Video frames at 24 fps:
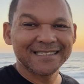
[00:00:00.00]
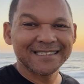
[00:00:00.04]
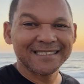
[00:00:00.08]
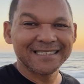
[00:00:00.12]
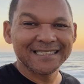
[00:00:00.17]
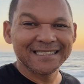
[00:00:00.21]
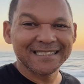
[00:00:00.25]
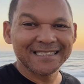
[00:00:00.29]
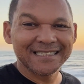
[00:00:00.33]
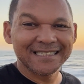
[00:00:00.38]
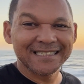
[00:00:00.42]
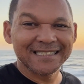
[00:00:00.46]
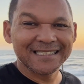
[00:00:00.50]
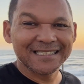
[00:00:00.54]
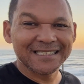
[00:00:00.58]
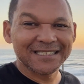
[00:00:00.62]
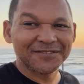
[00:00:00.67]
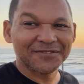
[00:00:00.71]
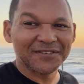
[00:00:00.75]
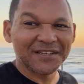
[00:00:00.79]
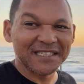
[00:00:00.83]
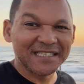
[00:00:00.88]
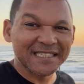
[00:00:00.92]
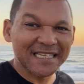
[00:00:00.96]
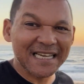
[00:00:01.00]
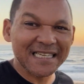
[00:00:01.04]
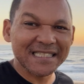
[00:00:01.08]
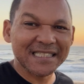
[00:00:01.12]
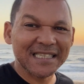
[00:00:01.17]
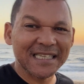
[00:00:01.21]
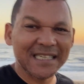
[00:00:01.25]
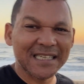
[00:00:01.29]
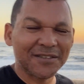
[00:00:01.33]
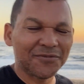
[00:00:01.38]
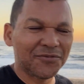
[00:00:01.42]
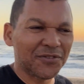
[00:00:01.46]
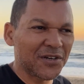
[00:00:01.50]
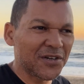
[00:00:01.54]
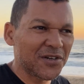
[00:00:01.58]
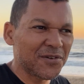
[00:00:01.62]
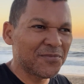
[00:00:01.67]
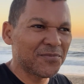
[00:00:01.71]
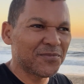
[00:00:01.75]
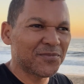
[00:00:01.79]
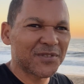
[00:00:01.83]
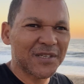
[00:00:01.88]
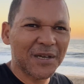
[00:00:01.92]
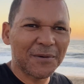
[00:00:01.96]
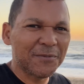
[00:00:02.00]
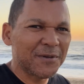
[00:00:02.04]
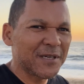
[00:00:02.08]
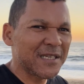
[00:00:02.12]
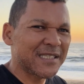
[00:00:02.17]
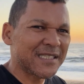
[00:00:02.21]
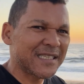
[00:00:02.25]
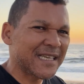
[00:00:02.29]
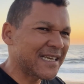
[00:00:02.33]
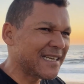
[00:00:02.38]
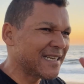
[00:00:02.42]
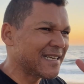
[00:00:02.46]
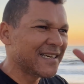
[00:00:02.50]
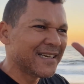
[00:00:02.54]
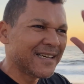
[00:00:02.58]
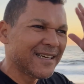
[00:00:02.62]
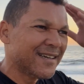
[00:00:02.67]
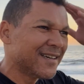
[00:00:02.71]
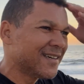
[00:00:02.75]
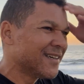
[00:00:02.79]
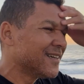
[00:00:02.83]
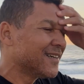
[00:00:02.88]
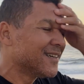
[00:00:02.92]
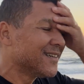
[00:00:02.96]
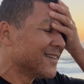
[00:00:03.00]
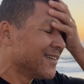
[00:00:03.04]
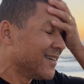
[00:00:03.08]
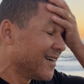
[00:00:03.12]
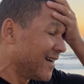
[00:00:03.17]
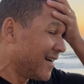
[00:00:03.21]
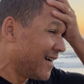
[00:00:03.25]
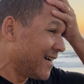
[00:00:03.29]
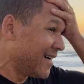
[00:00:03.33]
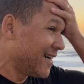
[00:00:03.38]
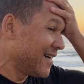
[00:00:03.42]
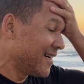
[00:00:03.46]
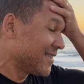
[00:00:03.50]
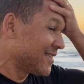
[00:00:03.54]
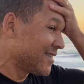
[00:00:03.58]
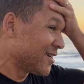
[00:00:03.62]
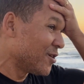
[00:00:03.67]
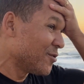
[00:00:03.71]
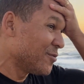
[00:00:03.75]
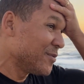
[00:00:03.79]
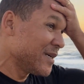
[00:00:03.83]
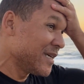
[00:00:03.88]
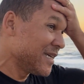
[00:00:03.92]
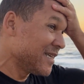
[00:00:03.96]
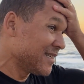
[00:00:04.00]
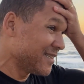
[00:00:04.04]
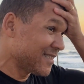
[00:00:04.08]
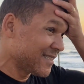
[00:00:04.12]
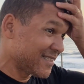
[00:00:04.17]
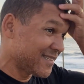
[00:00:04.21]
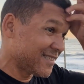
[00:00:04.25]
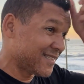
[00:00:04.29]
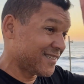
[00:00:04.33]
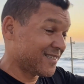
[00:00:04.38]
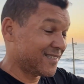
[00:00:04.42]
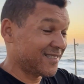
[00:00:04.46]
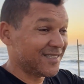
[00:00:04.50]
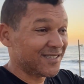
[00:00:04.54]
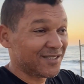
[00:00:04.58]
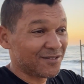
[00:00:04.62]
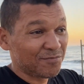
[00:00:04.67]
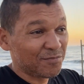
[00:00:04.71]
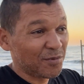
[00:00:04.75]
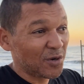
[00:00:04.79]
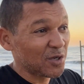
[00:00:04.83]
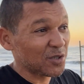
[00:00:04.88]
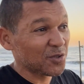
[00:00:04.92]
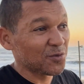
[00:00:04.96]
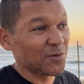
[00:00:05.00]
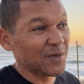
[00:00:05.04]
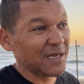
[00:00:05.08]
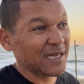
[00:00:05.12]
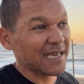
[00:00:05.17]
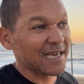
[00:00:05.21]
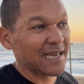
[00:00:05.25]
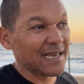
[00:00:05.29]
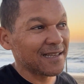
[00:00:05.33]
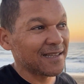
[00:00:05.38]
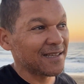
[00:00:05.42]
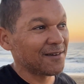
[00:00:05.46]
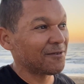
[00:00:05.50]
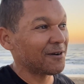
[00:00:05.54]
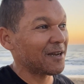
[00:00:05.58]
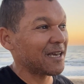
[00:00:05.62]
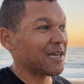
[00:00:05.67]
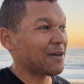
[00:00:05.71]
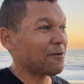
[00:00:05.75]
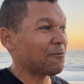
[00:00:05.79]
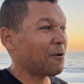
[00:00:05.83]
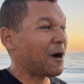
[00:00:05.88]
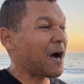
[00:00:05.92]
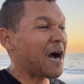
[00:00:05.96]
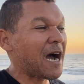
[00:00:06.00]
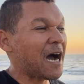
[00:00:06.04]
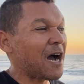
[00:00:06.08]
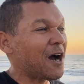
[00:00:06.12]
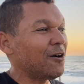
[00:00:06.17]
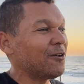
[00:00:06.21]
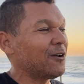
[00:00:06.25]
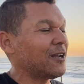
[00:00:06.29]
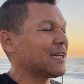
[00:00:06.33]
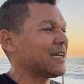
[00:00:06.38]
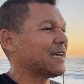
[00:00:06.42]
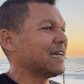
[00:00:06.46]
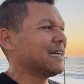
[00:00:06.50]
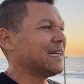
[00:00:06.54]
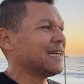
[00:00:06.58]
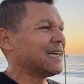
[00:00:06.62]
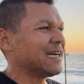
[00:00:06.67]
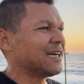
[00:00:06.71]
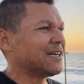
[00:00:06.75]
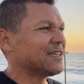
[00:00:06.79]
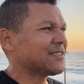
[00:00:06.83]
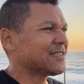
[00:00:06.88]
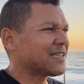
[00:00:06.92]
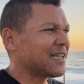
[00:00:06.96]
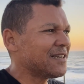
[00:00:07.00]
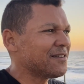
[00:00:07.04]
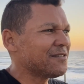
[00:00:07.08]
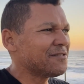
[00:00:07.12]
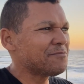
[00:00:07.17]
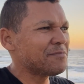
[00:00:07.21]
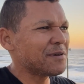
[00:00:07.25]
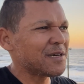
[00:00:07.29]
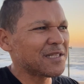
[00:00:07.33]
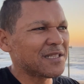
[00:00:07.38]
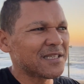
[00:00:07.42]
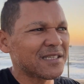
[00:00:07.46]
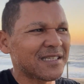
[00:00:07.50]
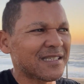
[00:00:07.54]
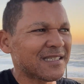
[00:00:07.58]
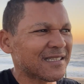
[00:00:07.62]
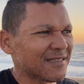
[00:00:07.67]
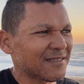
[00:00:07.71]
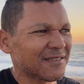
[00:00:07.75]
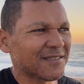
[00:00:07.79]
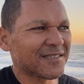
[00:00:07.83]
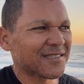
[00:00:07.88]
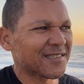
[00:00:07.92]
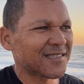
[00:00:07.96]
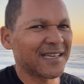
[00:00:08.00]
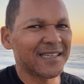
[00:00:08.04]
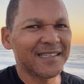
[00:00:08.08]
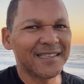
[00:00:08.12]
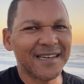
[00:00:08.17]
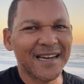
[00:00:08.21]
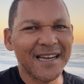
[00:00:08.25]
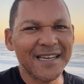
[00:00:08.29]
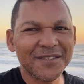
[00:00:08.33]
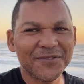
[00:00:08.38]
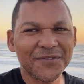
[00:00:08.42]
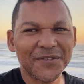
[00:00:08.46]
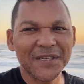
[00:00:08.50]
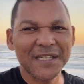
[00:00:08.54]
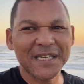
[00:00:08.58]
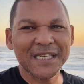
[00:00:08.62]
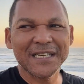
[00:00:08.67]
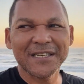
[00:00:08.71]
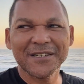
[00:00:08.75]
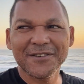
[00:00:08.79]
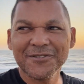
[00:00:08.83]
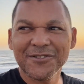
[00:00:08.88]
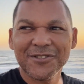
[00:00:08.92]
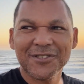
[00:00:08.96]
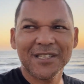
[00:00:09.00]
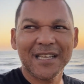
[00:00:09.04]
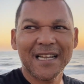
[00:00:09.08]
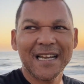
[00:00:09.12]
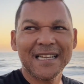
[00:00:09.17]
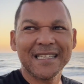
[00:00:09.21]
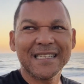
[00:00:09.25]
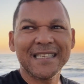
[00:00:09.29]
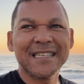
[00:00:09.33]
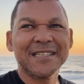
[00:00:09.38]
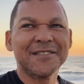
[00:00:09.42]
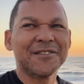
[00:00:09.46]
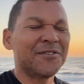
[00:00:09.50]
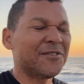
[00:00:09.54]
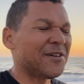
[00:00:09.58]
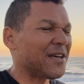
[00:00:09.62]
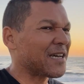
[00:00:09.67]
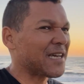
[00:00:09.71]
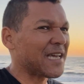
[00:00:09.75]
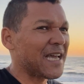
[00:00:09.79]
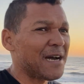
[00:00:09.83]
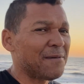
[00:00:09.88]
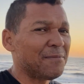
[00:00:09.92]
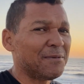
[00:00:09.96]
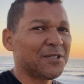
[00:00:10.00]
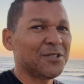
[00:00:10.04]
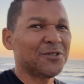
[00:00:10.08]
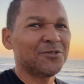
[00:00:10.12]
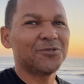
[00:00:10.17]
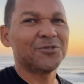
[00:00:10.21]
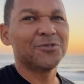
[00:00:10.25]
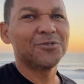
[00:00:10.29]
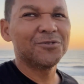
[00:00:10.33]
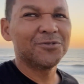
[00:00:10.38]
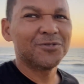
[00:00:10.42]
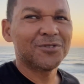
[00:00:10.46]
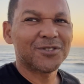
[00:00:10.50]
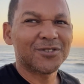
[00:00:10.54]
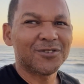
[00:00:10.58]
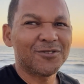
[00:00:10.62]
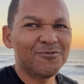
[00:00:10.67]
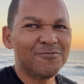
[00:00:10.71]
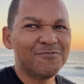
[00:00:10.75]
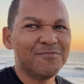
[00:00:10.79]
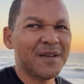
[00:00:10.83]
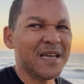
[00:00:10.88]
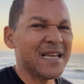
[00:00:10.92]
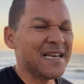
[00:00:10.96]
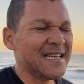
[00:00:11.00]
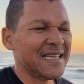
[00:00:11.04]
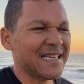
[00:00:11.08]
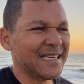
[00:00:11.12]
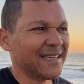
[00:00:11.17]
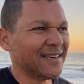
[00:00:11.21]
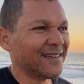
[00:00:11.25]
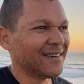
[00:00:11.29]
It is fantastic. A friend of somebody said, told me this past weekend, they were like, wow, like, I was telling them about this sunrise videos that I did. They were like, yeah, but you do so many.